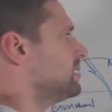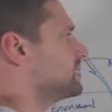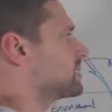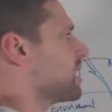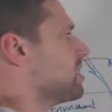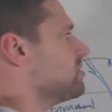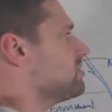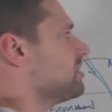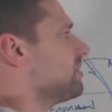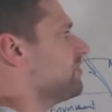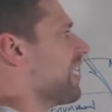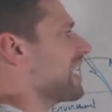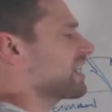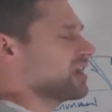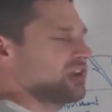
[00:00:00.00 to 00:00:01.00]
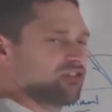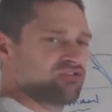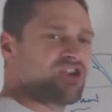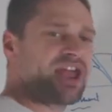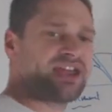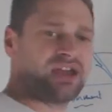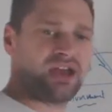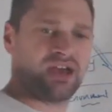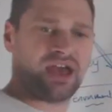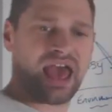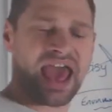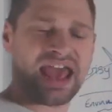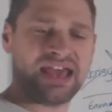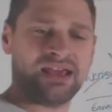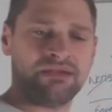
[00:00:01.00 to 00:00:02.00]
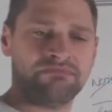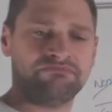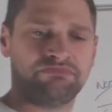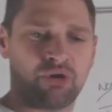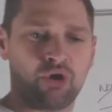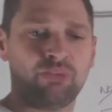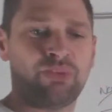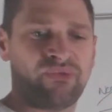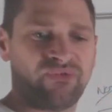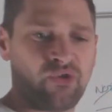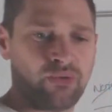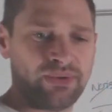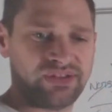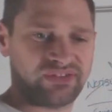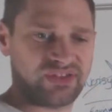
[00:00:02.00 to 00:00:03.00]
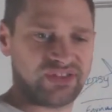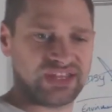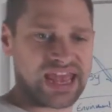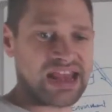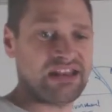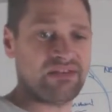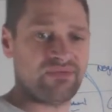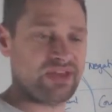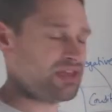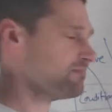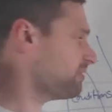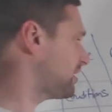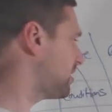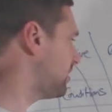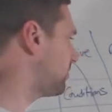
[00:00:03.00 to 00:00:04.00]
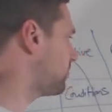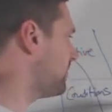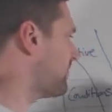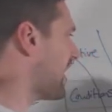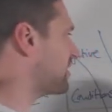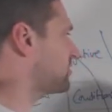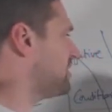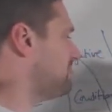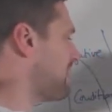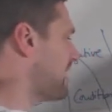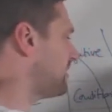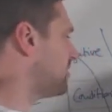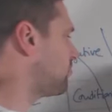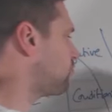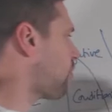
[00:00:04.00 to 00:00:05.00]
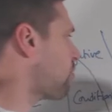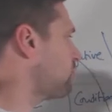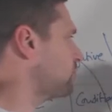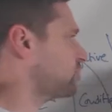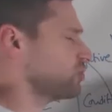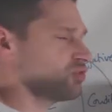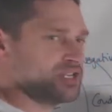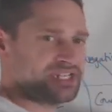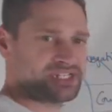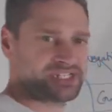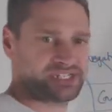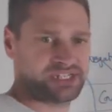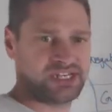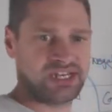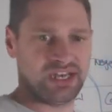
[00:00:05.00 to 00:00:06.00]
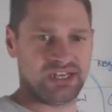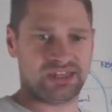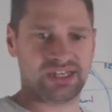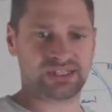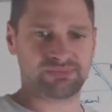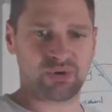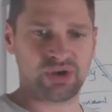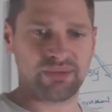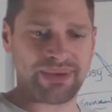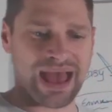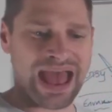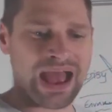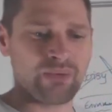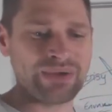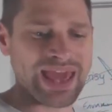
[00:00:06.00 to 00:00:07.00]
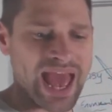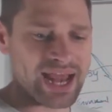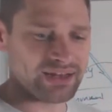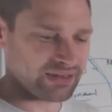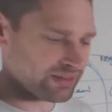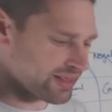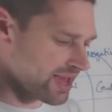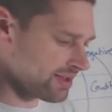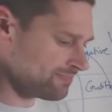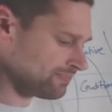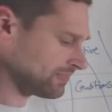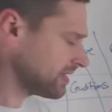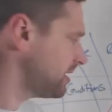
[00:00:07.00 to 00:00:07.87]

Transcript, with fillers: So that can create a poor performance at the end of it because we've actually made the wrong choice at this point about how we handle that.